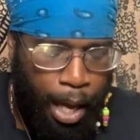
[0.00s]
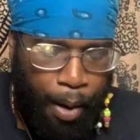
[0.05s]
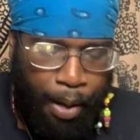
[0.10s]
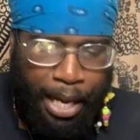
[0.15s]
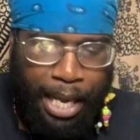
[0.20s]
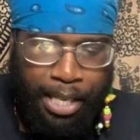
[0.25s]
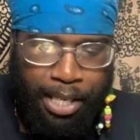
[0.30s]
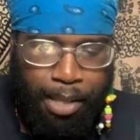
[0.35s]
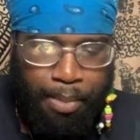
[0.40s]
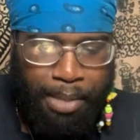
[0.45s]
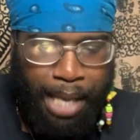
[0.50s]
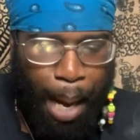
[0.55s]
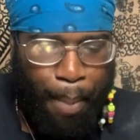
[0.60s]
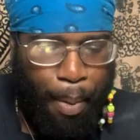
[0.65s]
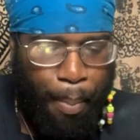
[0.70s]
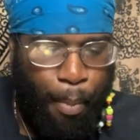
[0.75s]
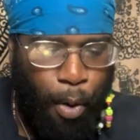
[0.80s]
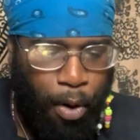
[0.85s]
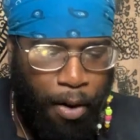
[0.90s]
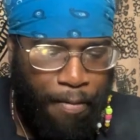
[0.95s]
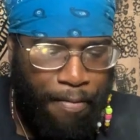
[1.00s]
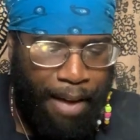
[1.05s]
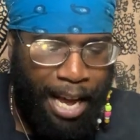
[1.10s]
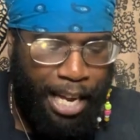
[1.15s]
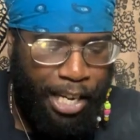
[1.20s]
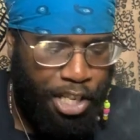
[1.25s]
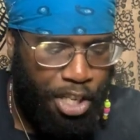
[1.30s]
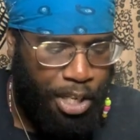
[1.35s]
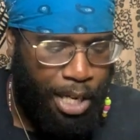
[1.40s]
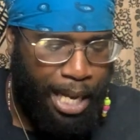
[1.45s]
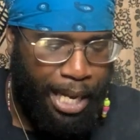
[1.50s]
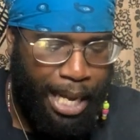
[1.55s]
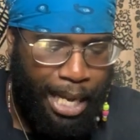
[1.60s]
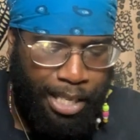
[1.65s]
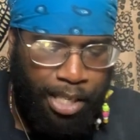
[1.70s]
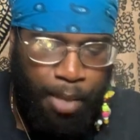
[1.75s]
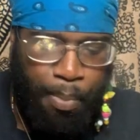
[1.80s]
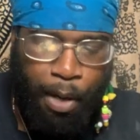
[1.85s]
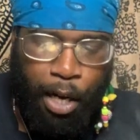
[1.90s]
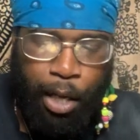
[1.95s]
Get some type of motivation, get
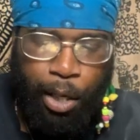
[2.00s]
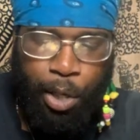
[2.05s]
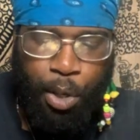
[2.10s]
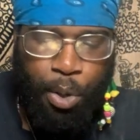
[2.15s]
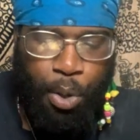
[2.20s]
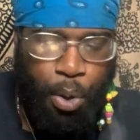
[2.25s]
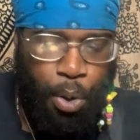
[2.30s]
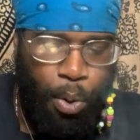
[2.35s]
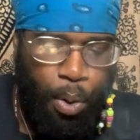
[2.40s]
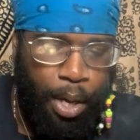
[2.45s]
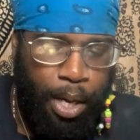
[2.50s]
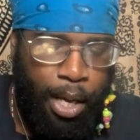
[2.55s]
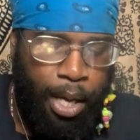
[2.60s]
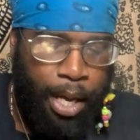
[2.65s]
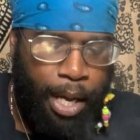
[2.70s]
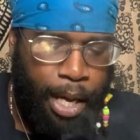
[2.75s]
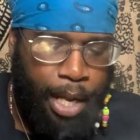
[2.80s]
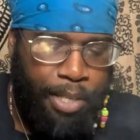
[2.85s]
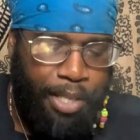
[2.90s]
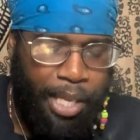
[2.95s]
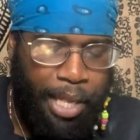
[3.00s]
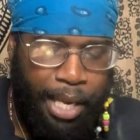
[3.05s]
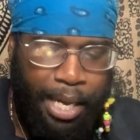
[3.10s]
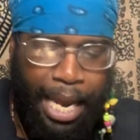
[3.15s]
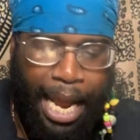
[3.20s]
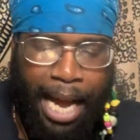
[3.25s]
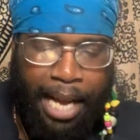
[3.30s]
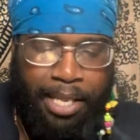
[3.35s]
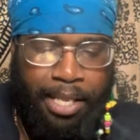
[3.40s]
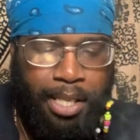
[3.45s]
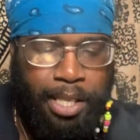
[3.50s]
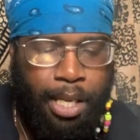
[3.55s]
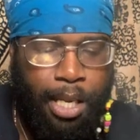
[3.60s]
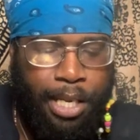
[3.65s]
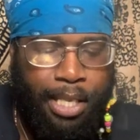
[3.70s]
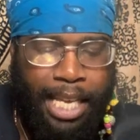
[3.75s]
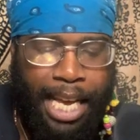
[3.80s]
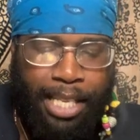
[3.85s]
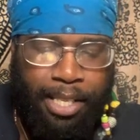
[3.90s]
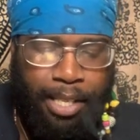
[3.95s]
some clue to the next
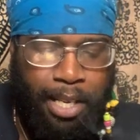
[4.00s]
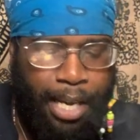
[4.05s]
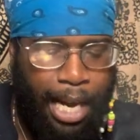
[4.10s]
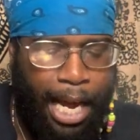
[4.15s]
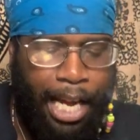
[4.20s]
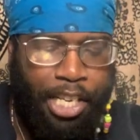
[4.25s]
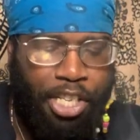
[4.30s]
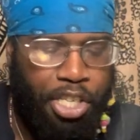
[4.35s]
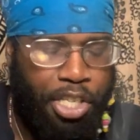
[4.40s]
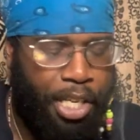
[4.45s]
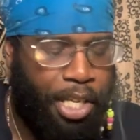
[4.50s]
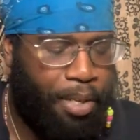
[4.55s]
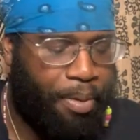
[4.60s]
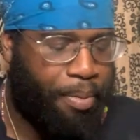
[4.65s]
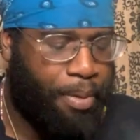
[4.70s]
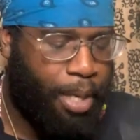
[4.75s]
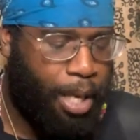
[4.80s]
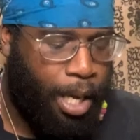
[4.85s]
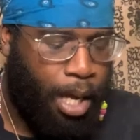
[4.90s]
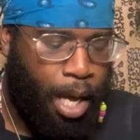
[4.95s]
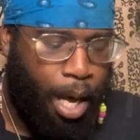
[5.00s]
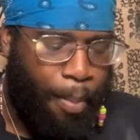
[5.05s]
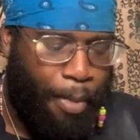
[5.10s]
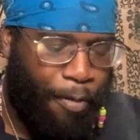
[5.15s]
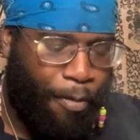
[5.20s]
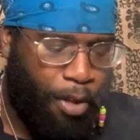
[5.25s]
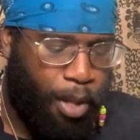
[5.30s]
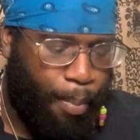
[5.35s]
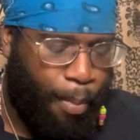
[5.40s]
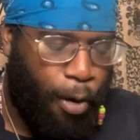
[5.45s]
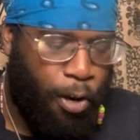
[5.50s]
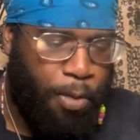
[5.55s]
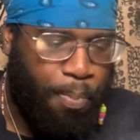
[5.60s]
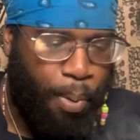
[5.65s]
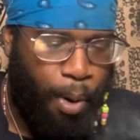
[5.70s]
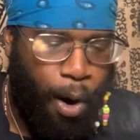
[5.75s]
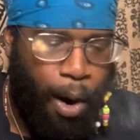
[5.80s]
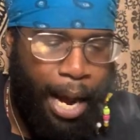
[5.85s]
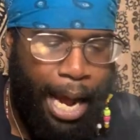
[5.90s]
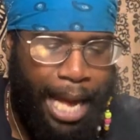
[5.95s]
destination. But for the most
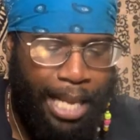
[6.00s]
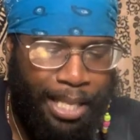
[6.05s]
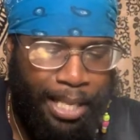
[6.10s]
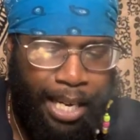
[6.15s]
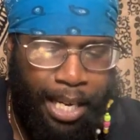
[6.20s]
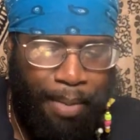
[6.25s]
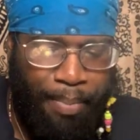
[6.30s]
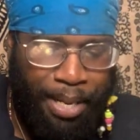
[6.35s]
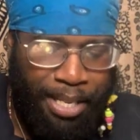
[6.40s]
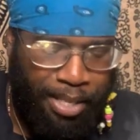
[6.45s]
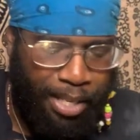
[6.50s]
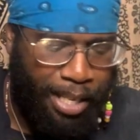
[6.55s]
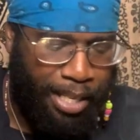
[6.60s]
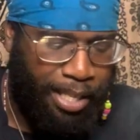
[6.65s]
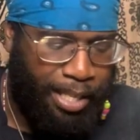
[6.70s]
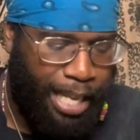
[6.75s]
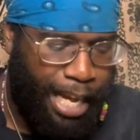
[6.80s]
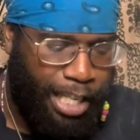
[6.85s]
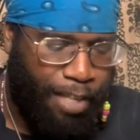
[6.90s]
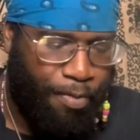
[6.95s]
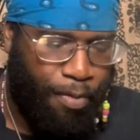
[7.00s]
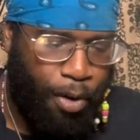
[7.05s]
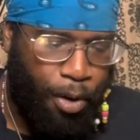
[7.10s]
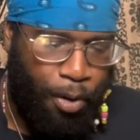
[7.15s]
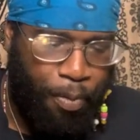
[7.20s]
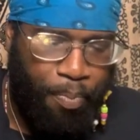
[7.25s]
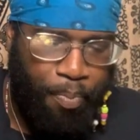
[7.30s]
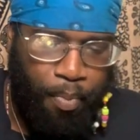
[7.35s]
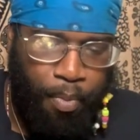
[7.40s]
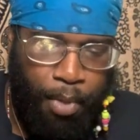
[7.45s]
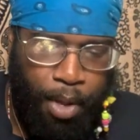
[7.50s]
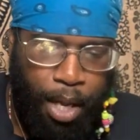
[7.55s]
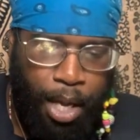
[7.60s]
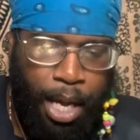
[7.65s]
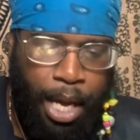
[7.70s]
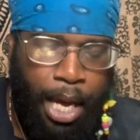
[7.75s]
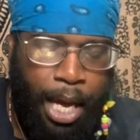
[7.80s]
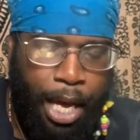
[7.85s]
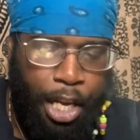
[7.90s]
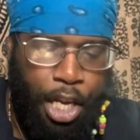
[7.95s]
part, it's going to be successful.
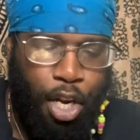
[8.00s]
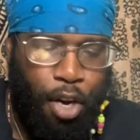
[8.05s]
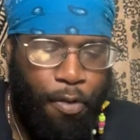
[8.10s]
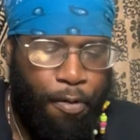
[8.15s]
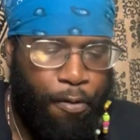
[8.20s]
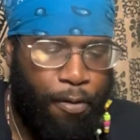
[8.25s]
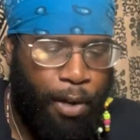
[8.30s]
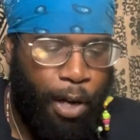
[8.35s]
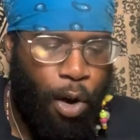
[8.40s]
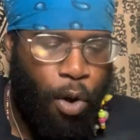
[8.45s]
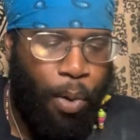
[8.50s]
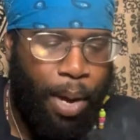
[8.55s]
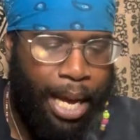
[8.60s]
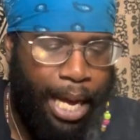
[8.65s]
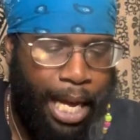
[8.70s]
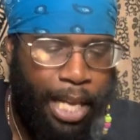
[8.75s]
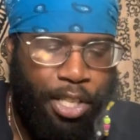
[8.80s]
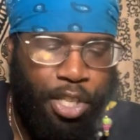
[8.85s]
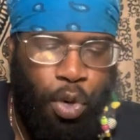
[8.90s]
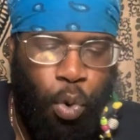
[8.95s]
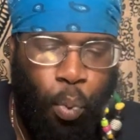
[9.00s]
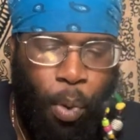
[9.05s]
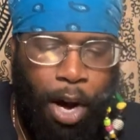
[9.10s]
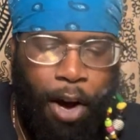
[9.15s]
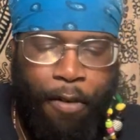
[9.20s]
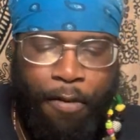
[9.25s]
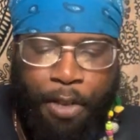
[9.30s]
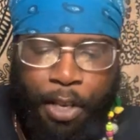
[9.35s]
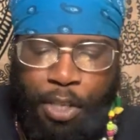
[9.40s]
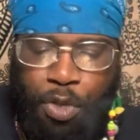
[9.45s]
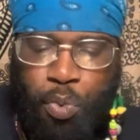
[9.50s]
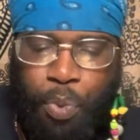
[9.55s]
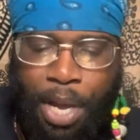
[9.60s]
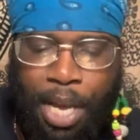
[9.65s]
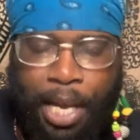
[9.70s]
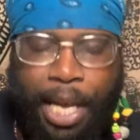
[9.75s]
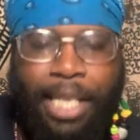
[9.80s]
You're flowing into wealth this week.